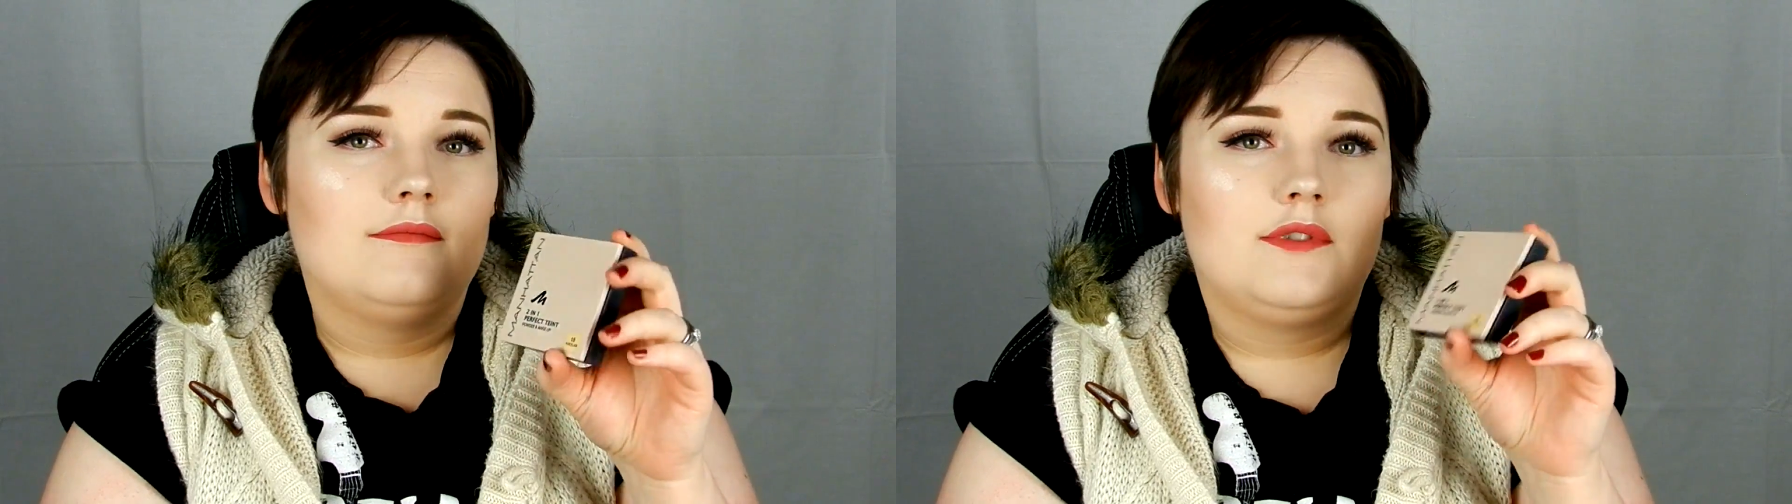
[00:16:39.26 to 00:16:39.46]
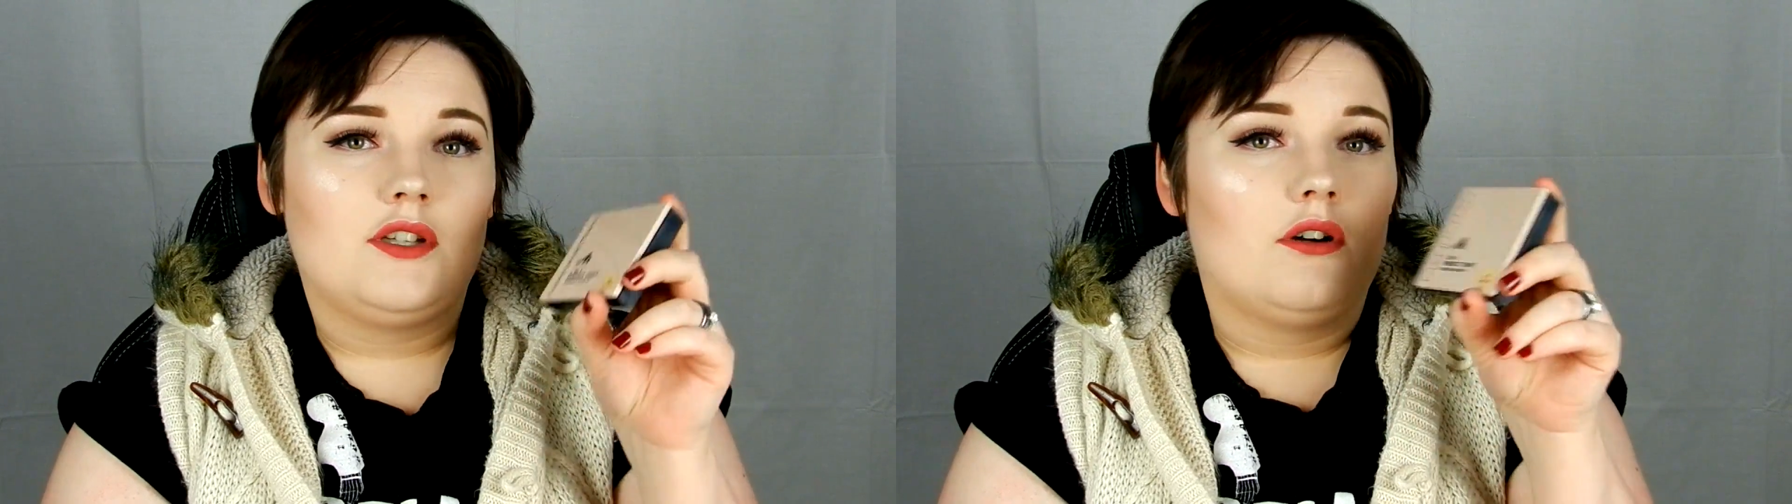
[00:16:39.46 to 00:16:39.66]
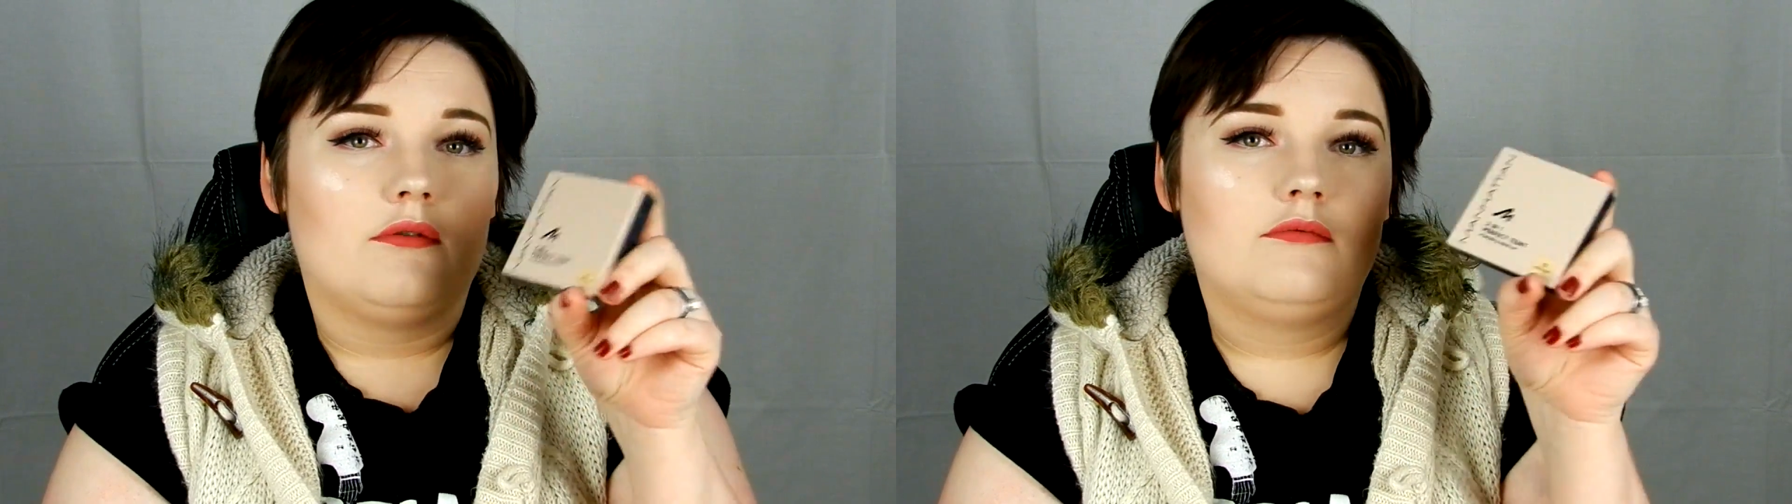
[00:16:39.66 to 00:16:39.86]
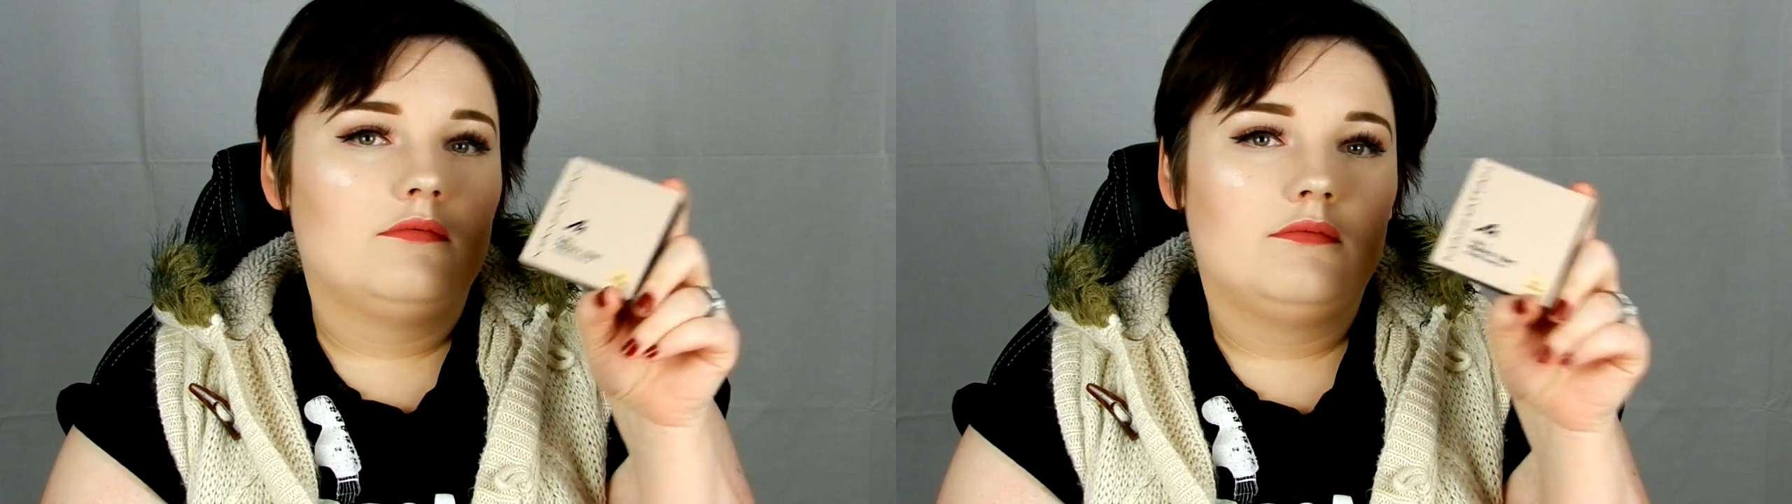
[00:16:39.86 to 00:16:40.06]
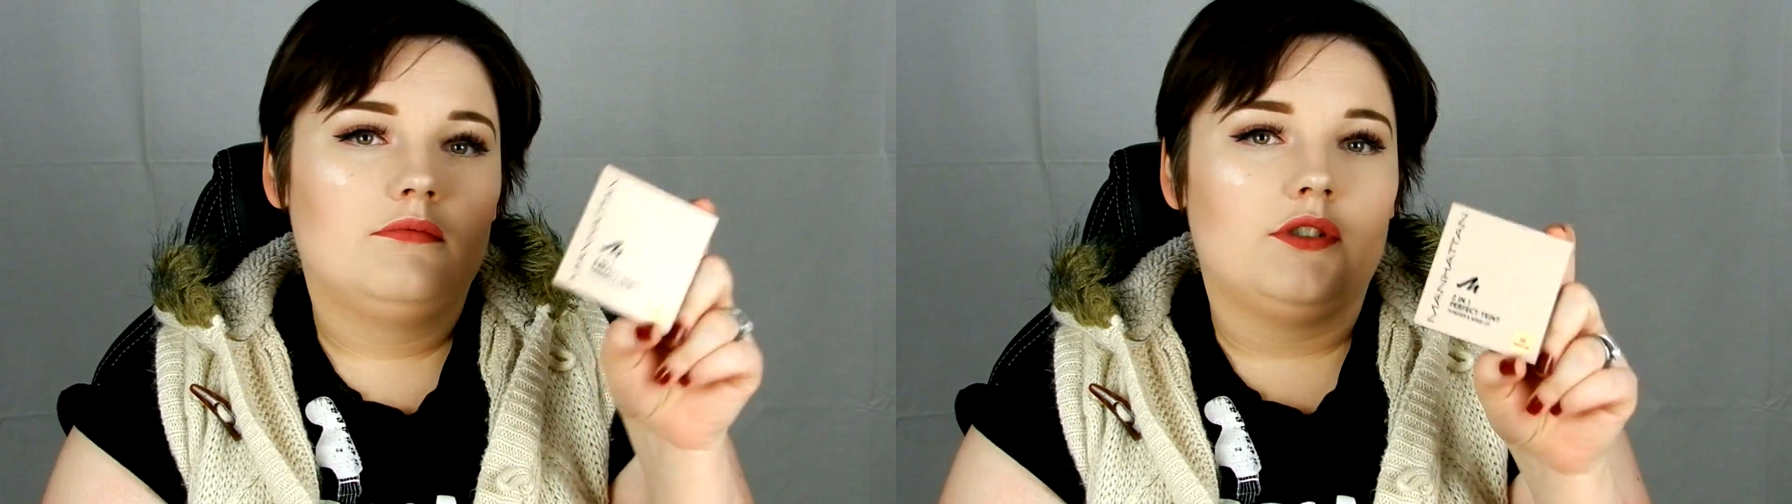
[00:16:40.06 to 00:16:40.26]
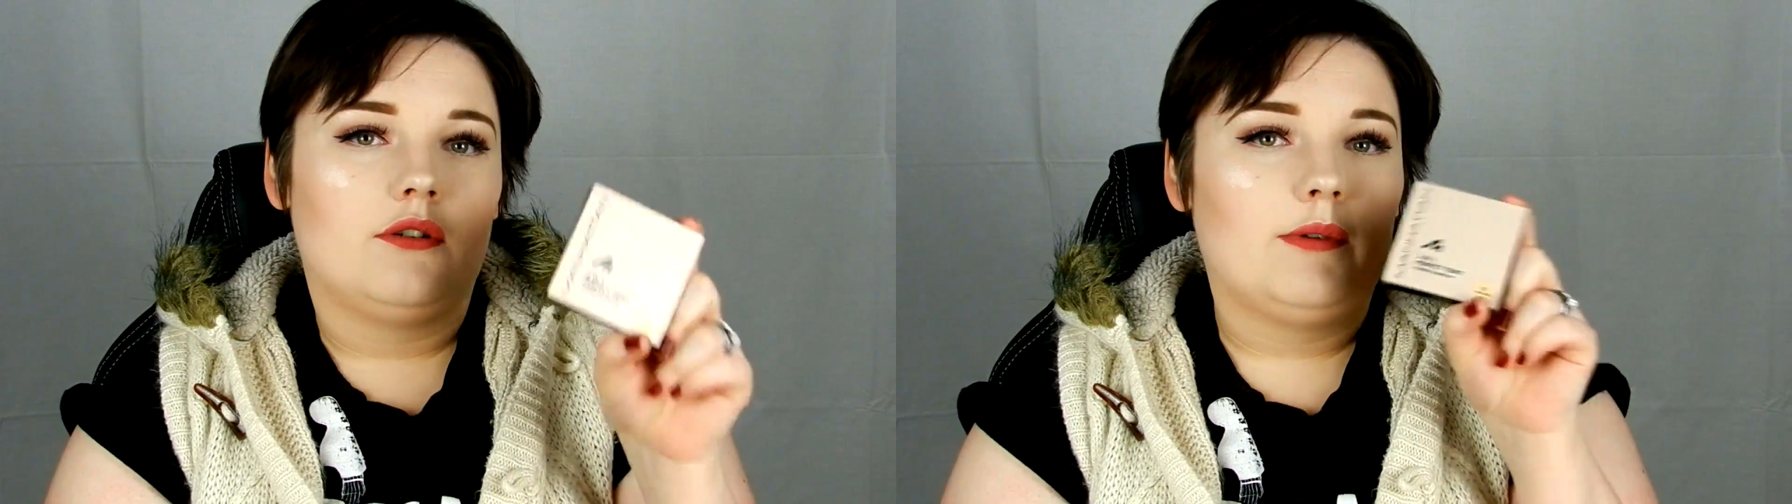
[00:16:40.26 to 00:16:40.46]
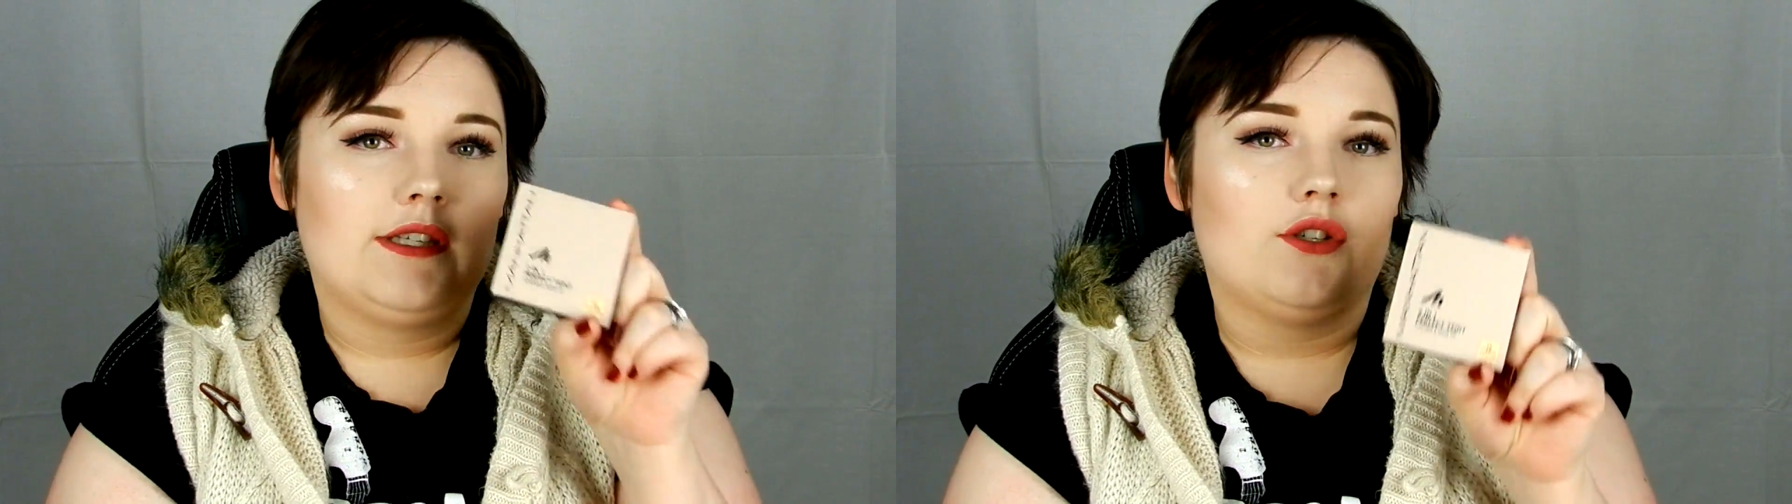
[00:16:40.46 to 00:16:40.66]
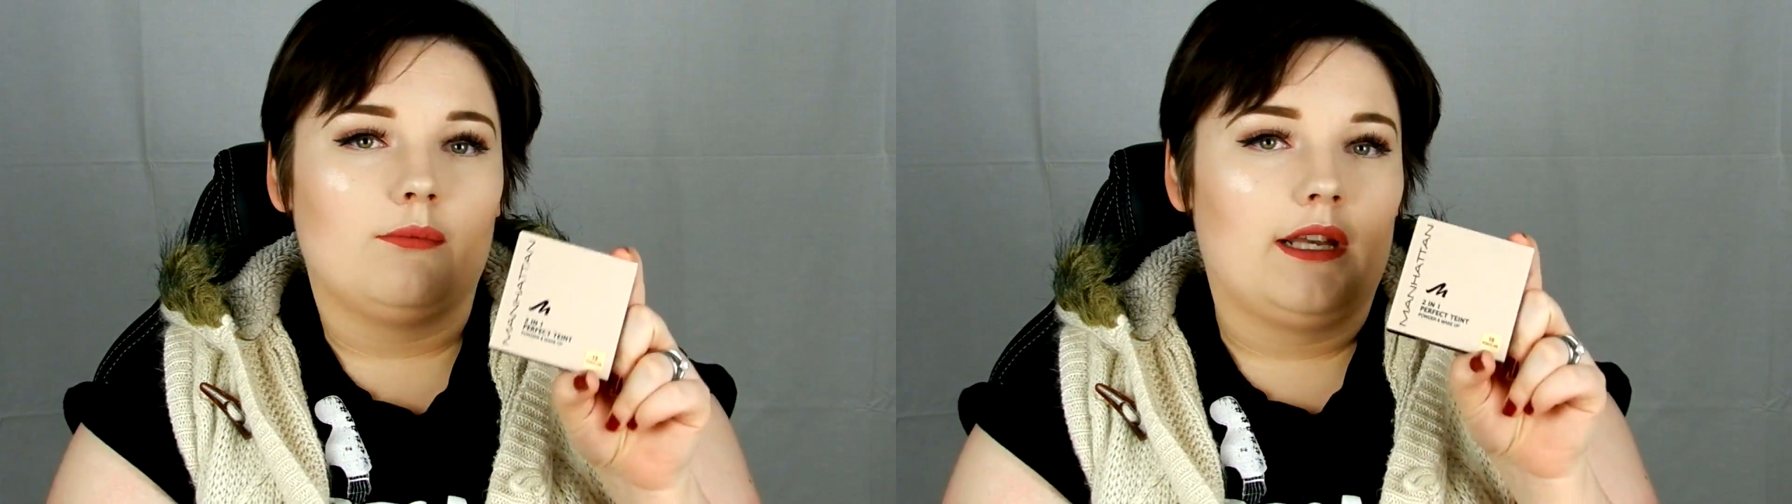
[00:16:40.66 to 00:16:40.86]
Don't
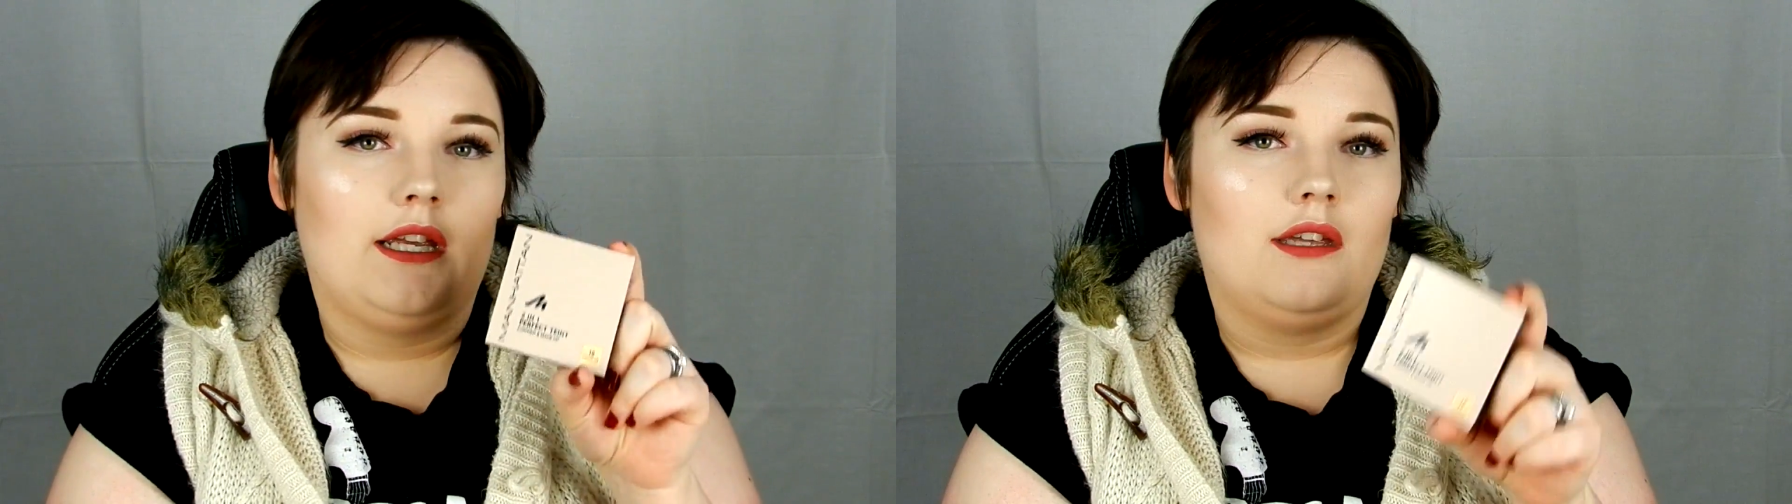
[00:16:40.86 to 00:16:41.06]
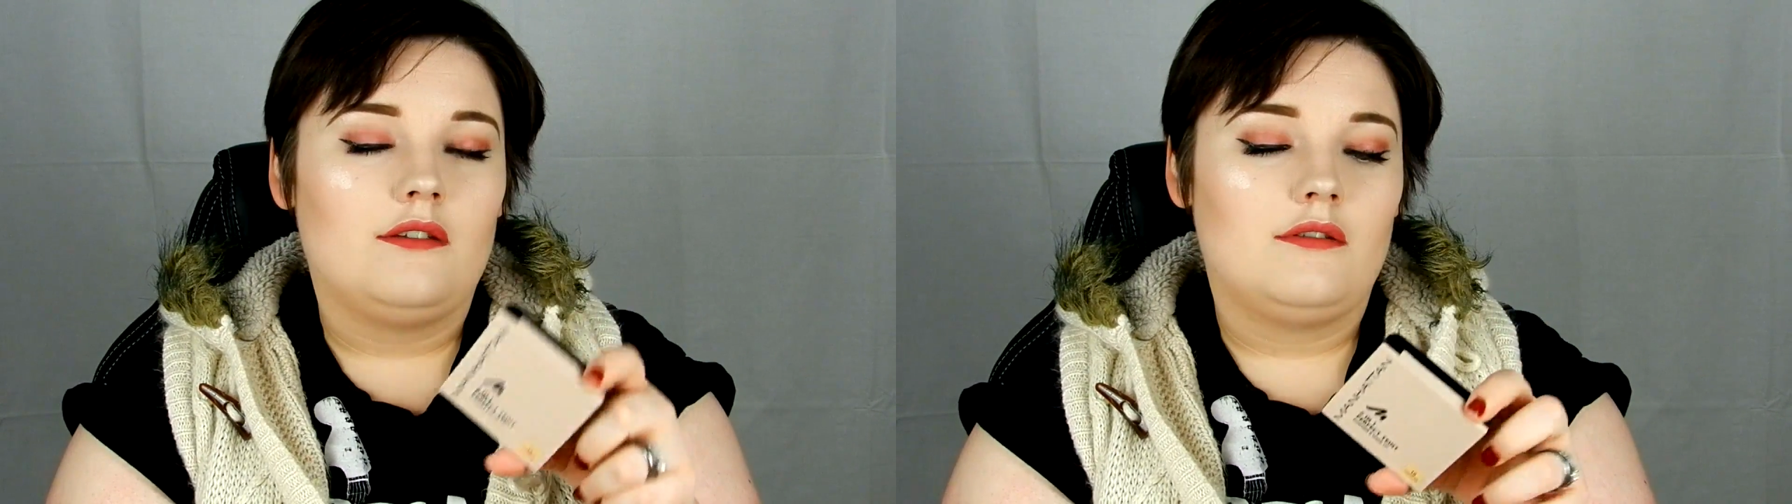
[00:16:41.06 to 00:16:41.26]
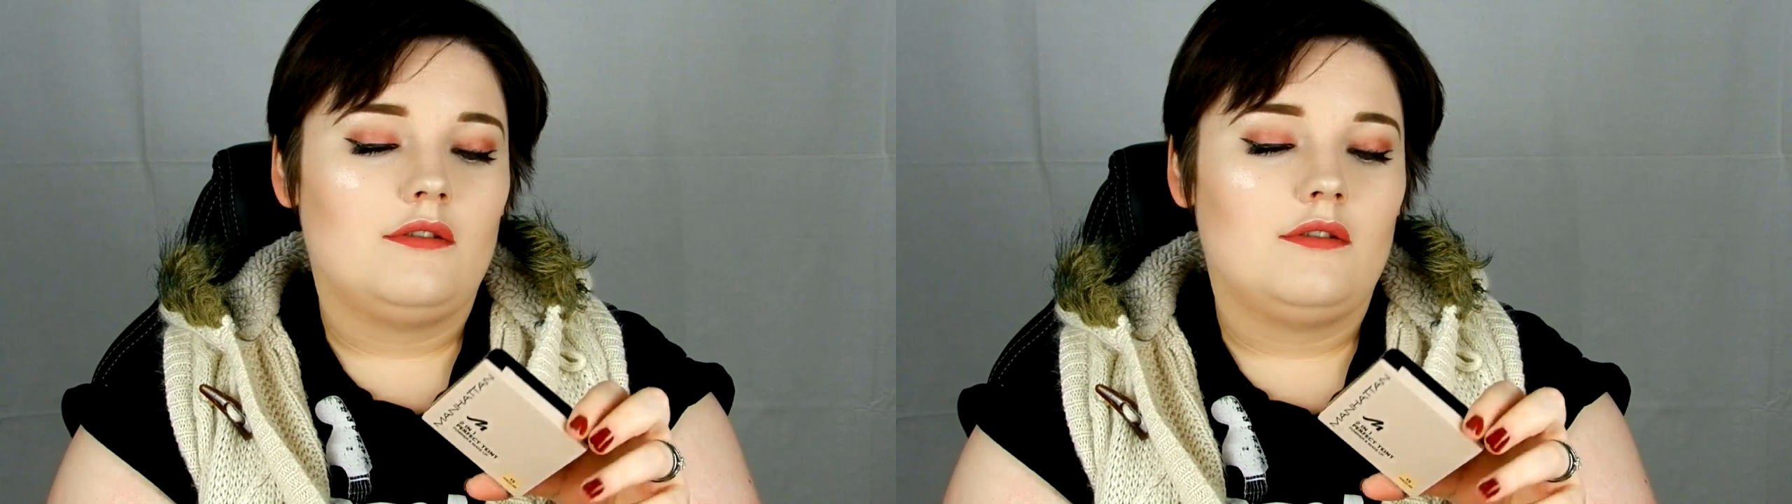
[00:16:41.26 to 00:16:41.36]
waste your money.